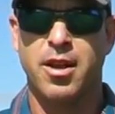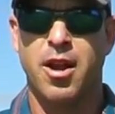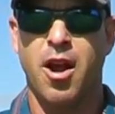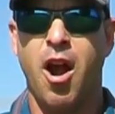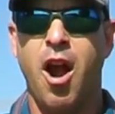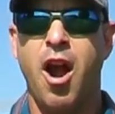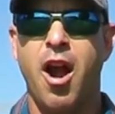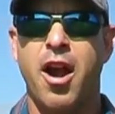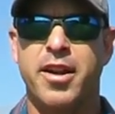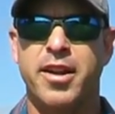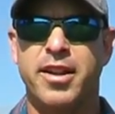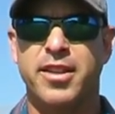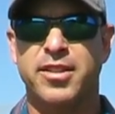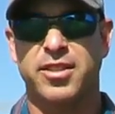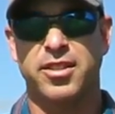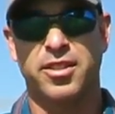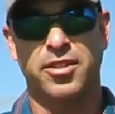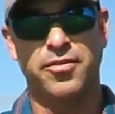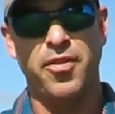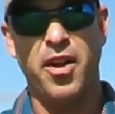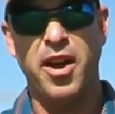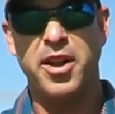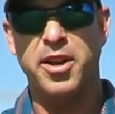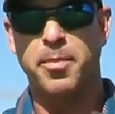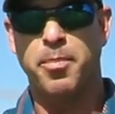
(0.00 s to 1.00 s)
All right, this
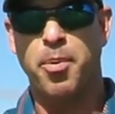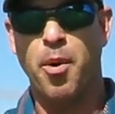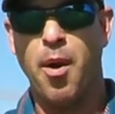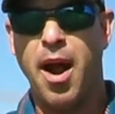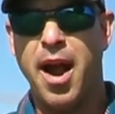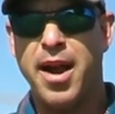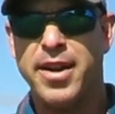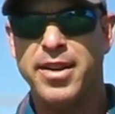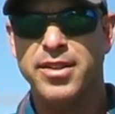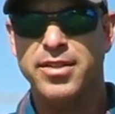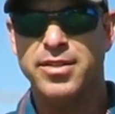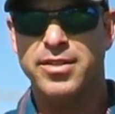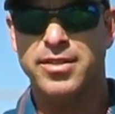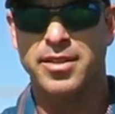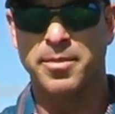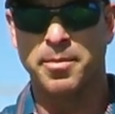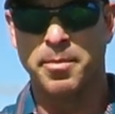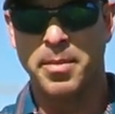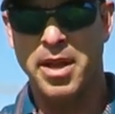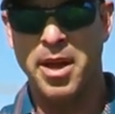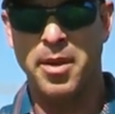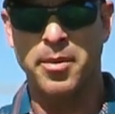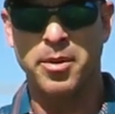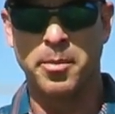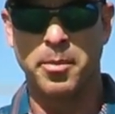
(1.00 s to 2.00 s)
is fun to practice to
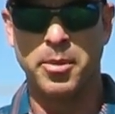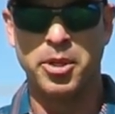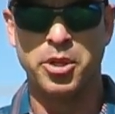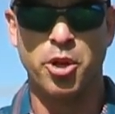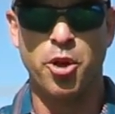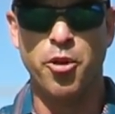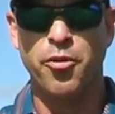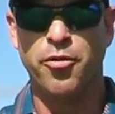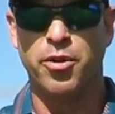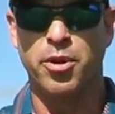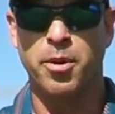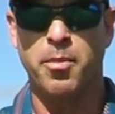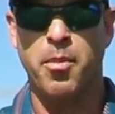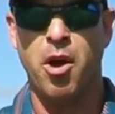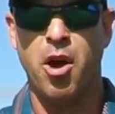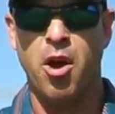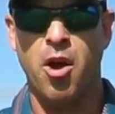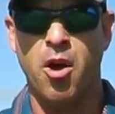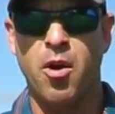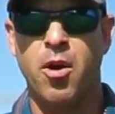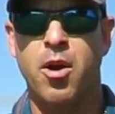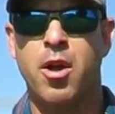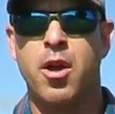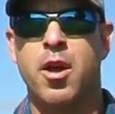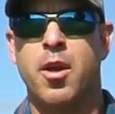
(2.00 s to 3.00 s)
be able to maneuver the
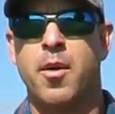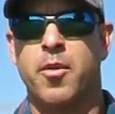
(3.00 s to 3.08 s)
ball.